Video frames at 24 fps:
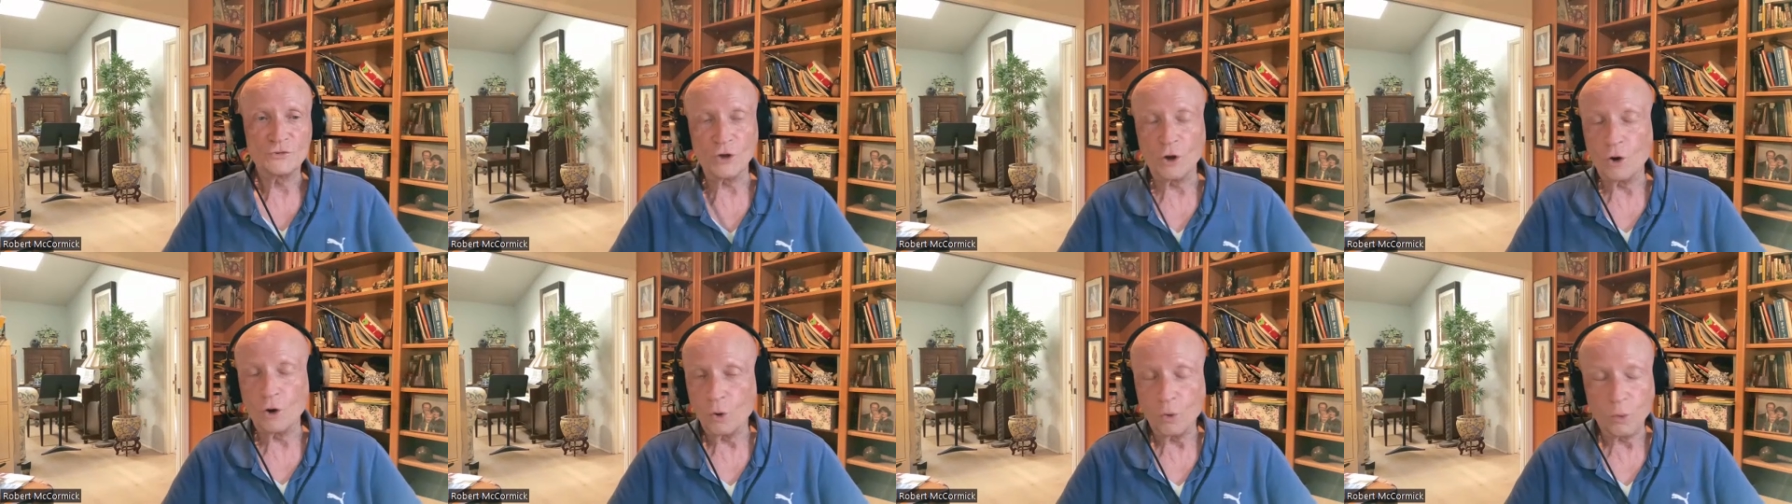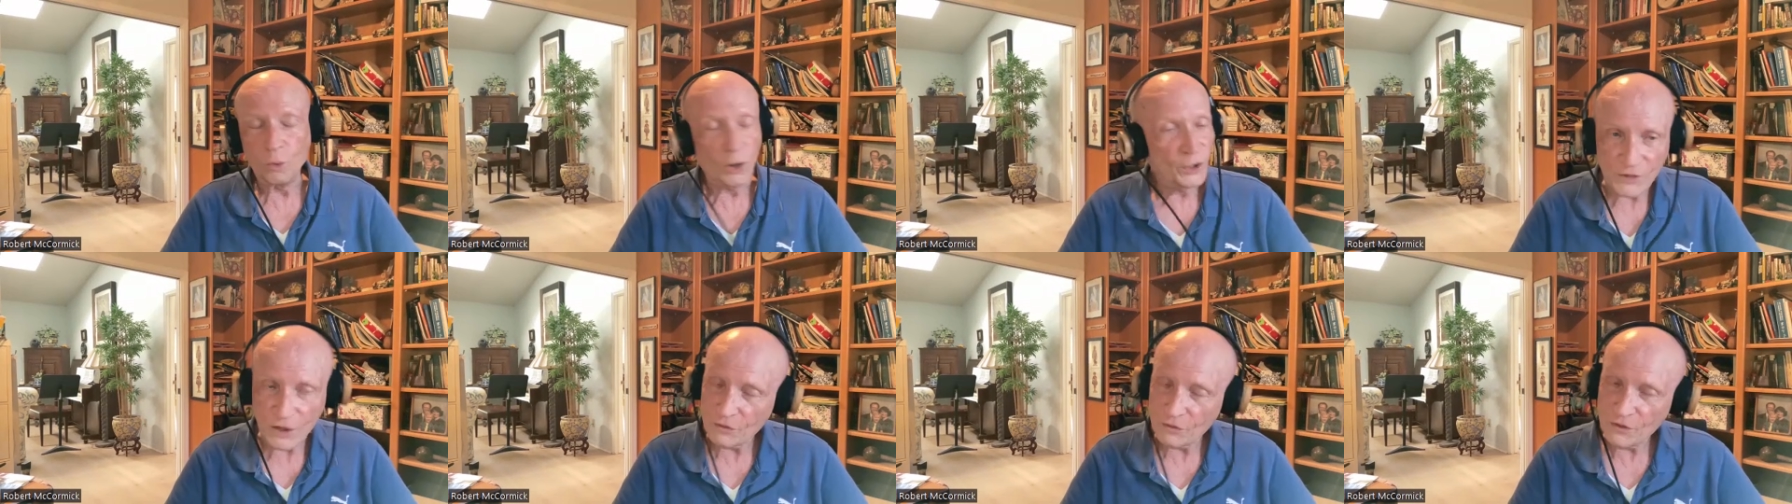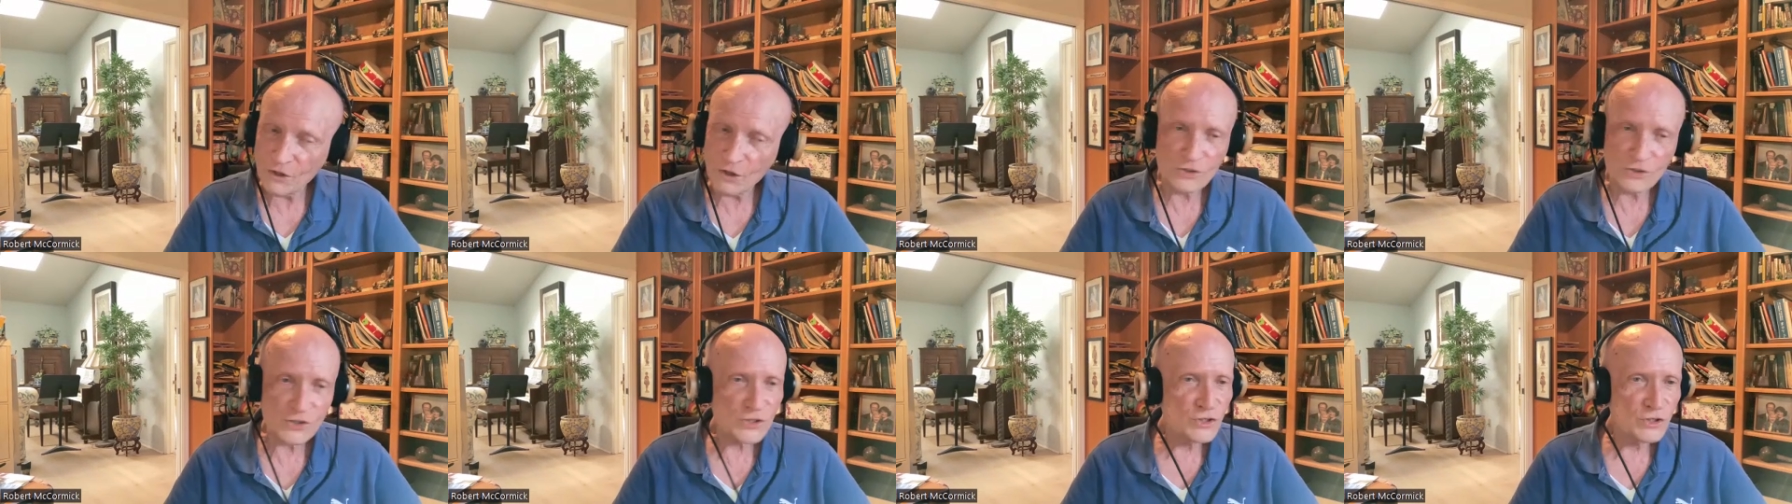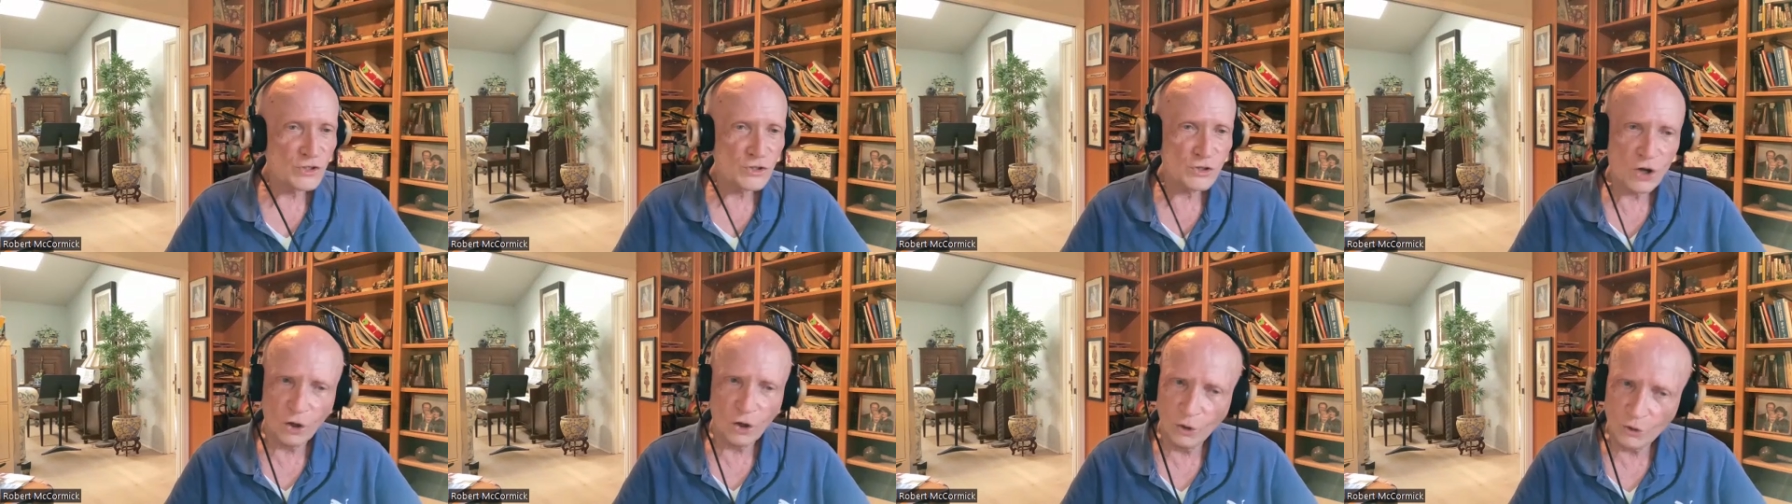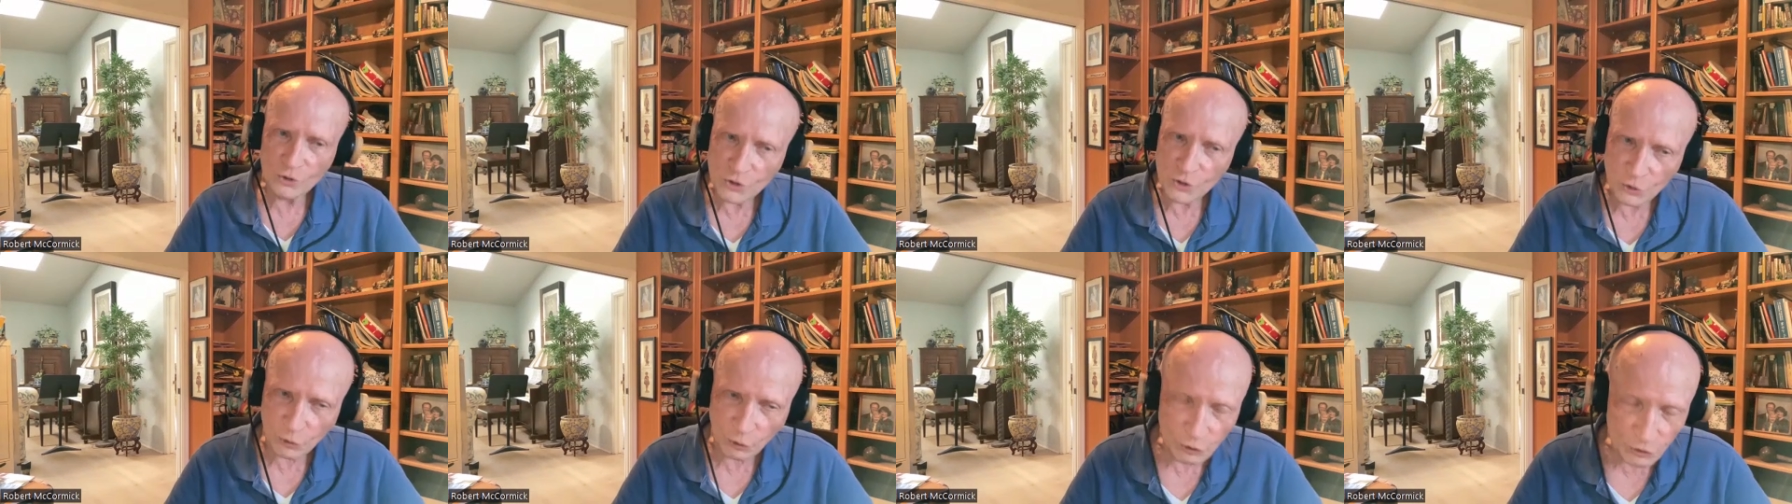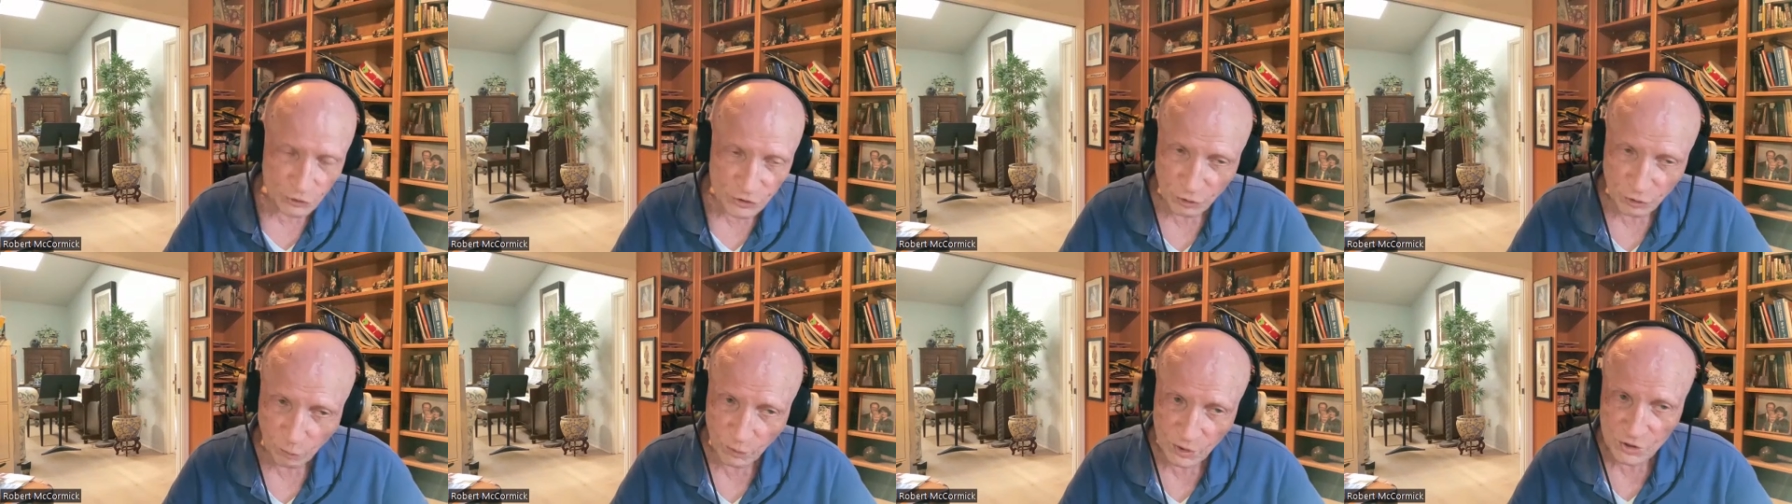So there's no
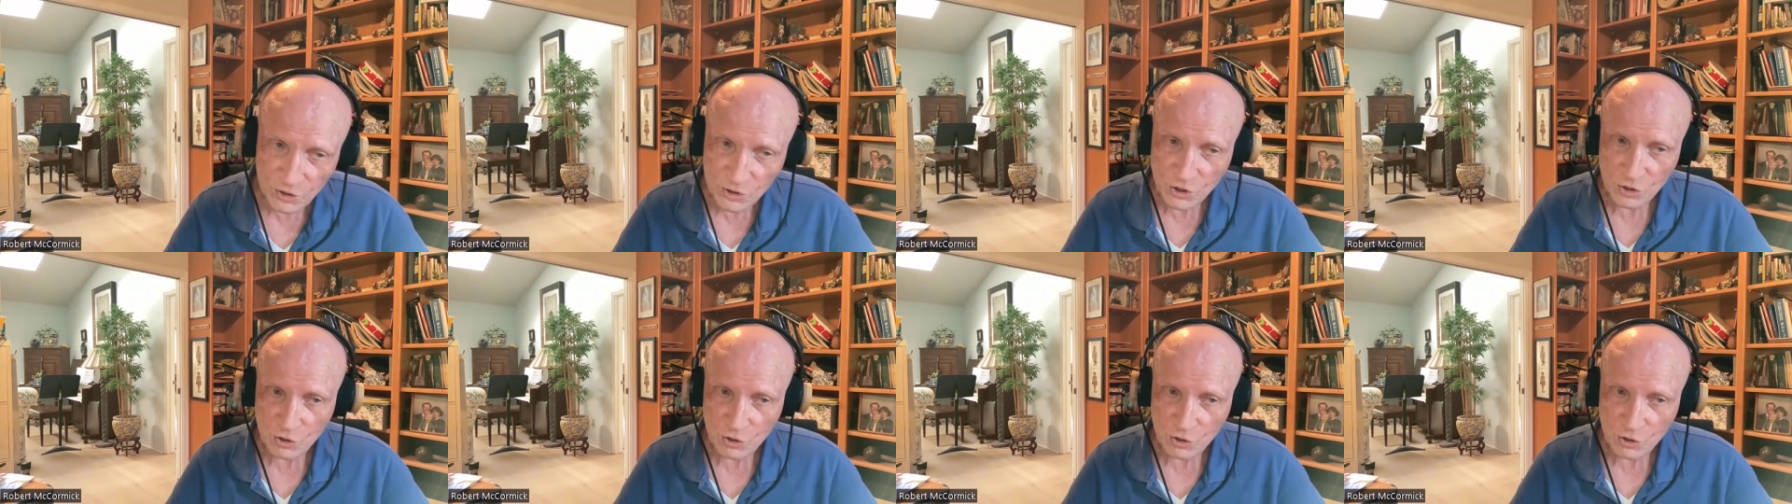shortage of